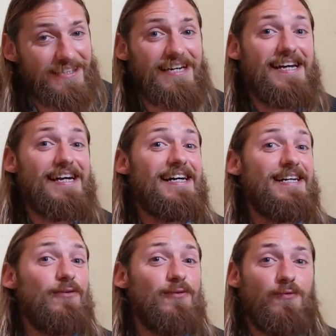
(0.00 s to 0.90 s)

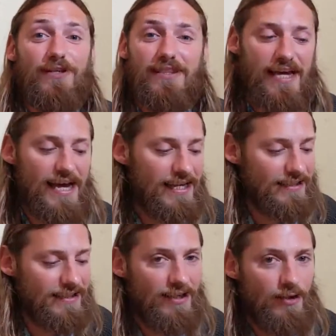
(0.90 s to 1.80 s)
And with
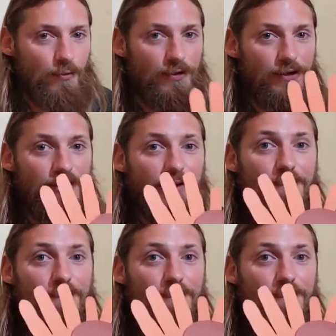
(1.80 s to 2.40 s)
that, we're gonna